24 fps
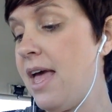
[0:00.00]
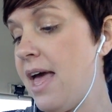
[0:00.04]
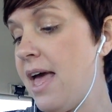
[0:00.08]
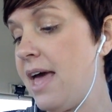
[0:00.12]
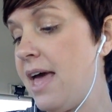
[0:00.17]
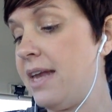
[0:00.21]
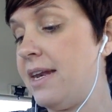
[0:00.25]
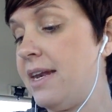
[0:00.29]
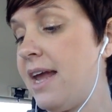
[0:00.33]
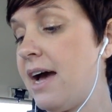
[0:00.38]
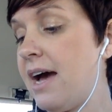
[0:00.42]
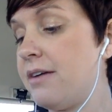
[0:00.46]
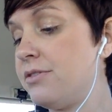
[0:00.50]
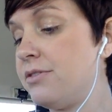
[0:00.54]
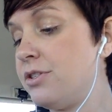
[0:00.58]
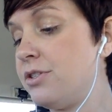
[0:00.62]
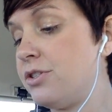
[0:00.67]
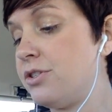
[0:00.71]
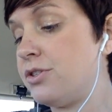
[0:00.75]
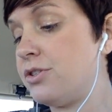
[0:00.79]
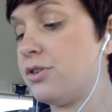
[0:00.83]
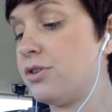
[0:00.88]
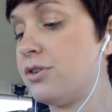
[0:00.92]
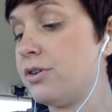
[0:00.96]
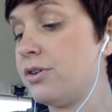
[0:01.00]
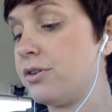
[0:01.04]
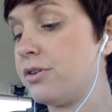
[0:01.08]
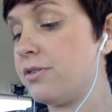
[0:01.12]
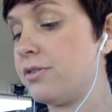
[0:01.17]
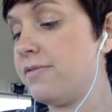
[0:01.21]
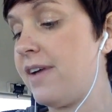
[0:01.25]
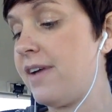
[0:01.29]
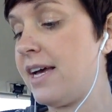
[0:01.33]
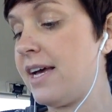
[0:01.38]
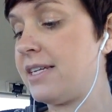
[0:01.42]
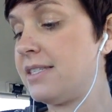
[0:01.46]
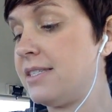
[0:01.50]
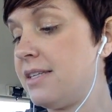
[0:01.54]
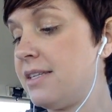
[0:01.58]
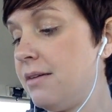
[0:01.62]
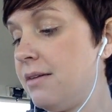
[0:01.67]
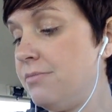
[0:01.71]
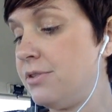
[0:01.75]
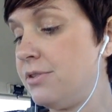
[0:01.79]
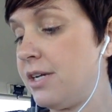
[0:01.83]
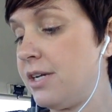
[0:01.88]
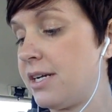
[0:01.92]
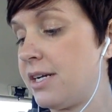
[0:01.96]
and nouns serve as
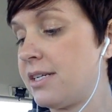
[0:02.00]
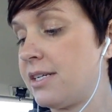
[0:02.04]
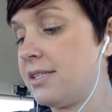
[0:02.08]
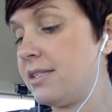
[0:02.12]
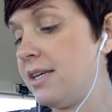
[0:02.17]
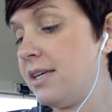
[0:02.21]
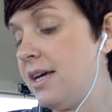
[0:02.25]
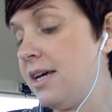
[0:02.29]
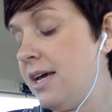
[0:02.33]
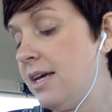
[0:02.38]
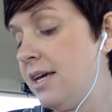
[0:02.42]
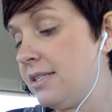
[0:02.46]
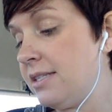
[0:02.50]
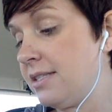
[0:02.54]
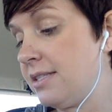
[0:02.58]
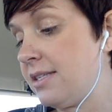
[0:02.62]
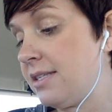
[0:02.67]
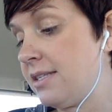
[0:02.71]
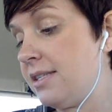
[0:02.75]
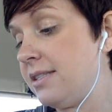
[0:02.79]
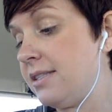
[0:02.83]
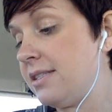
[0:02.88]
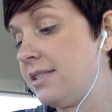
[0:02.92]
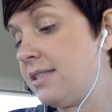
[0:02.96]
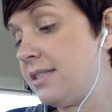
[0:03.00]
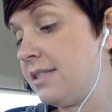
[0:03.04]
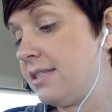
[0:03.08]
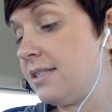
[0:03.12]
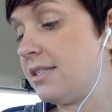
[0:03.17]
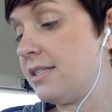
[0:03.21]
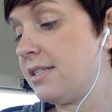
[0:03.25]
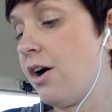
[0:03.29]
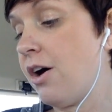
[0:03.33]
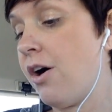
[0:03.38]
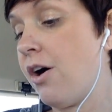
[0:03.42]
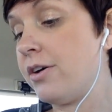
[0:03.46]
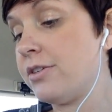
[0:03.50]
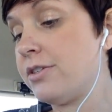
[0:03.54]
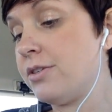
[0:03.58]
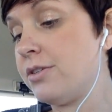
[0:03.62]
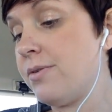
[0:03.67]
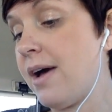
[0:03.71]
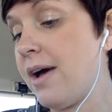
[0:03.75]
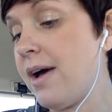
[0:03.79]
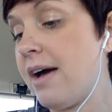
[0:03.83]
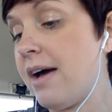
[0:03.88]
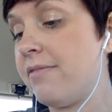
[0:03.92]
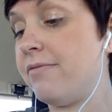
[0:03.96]
subjects. Sentences
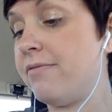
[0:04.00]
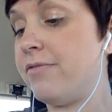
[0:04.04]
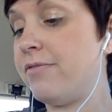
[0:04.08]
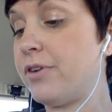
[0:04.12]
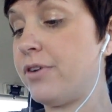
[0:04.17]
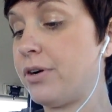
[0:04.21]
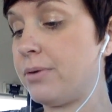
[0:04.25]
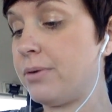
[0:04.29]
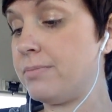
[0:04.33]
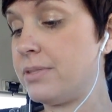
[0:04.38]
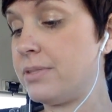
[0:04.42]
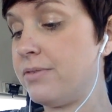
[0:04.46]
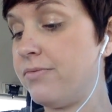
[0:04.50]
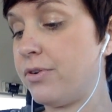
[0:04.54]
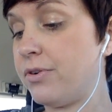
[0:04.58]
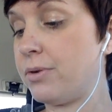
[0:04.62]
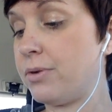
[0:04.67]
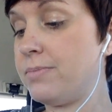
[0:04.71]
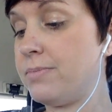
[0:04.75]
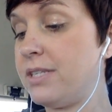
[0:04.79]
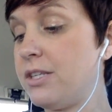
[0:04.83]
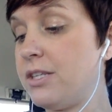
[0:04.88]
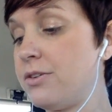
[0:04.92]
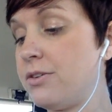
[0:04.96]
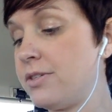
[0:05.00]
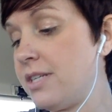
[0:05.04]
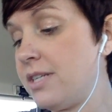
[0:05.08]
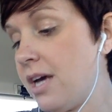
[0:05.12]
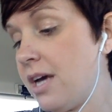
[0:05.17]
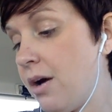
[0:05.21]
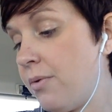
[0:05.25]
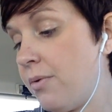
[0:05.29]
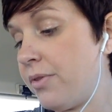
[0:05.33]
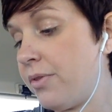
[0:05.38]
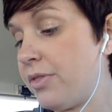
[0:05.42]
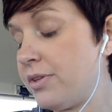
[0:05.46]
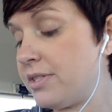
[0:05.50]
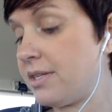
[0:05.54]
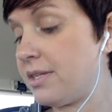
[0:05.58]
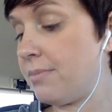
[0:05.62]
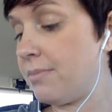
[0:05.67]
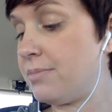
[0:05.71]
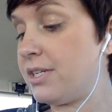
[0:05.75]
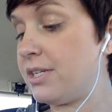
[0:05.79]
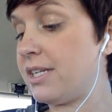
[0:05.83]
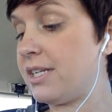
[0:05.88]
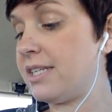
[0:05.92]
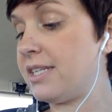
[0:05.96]
also have verbs. Verbs either tell what the
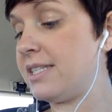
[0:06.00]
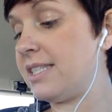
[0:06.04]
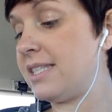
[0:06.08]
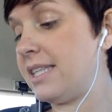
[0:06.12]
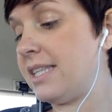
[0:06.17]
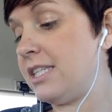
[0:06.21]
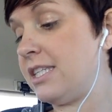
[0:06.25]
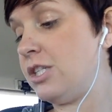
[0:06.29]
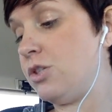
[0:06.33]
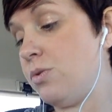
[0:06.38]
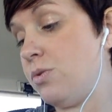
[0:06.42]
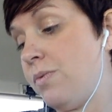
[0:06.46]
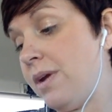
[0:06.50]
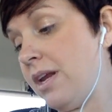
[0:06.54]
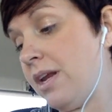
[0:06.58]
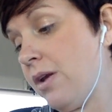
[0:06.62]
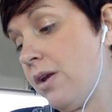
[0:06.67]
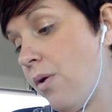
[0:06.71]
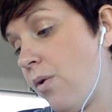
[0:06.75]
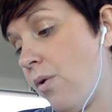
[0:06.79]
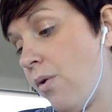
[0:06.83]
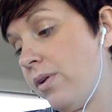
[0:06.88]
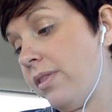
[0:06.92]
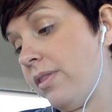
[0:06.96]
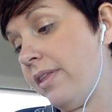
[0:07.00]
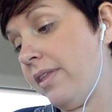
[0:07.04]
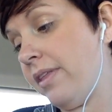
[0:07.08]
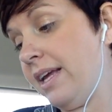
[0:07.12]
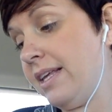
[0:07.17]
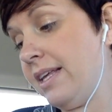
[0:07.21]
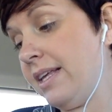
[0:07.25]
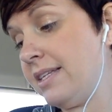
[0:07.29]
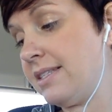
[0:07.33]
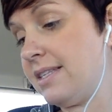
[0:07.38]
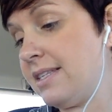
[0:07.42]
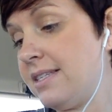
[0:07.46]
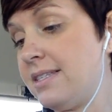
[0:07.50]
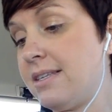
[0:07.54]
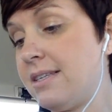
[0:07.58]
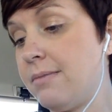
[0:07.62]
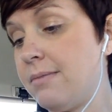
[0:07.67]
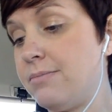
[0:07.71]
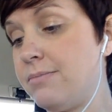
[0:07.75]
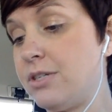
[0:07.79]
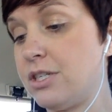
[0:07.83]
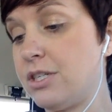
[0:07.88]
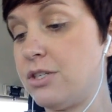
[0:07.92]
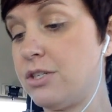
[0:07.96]
subject is doing or links the
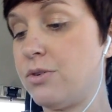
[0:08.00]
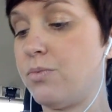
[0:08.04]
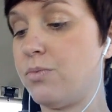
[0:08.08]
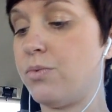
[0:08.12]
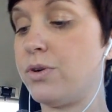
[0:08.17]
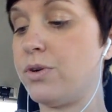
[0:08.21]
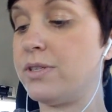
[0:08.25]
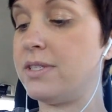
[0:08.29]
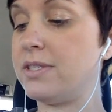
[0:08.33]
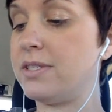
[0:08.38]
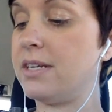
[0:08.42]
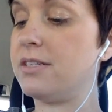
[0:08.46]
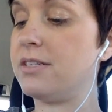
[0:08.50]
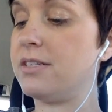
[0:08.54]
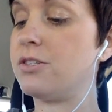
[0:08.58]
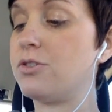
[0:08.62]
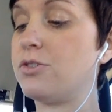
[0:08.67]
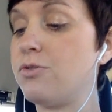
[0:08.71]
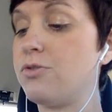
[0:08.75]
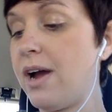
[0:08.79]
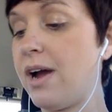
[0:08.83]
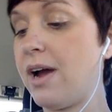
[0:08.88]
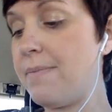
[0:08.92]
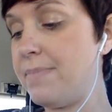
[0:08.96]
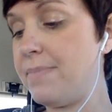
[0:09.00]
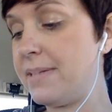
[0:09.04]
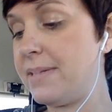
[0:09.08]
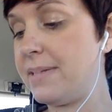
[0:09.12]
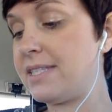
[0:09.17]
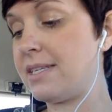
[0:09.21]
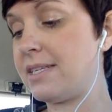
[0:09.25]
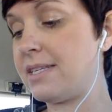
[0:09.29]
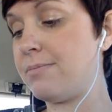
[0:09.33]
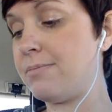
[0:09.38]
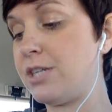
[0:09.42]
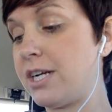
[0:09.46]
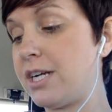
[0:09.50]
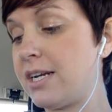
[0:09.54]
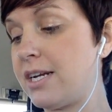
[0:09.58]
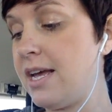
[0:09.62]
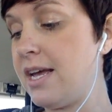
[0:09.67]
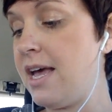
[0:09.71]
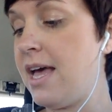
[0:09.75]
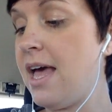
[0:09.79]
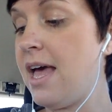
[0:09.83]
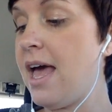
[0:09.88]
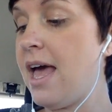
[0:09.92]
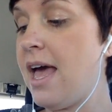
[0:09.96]
subject to words that describe the subject.
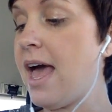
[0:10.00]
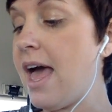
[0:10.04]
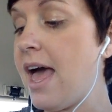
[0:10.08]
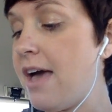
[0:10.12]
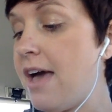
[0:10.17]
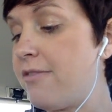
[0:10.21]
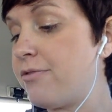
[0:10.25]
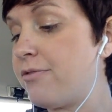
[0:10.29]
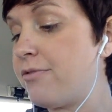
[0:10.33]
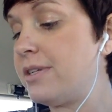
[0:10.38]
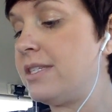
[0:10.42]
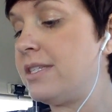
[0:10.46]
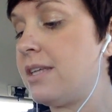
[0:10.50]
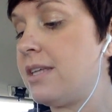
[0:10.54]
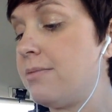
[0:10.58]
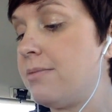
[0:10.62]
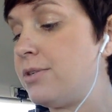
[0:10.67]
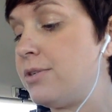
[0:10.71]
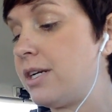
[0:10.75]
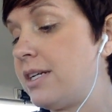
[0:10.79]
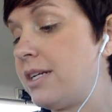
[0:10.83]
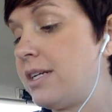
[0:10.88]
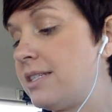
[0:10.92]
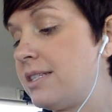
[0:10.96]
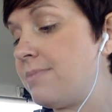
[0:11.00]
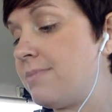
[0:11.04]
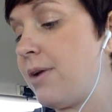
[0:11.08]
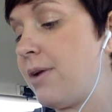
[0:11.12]
Every subject is